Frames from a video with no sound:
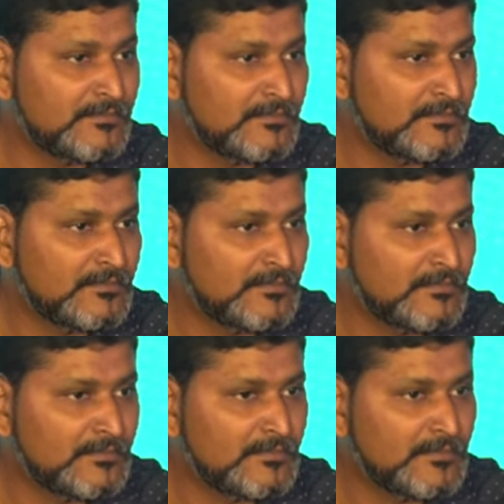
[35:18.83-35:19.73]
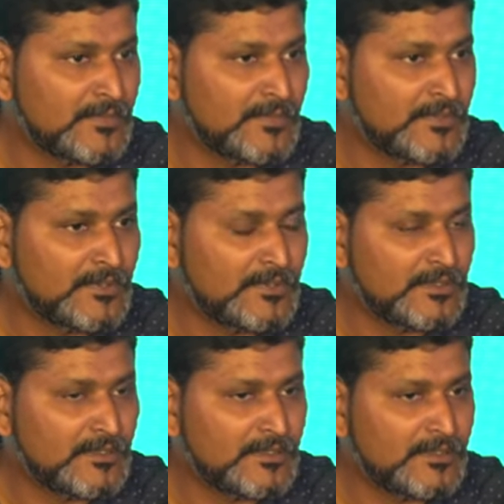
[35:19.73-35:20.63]

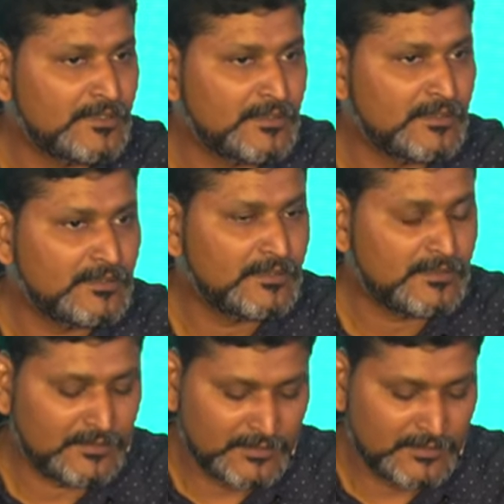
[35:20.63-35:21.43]
[no speech]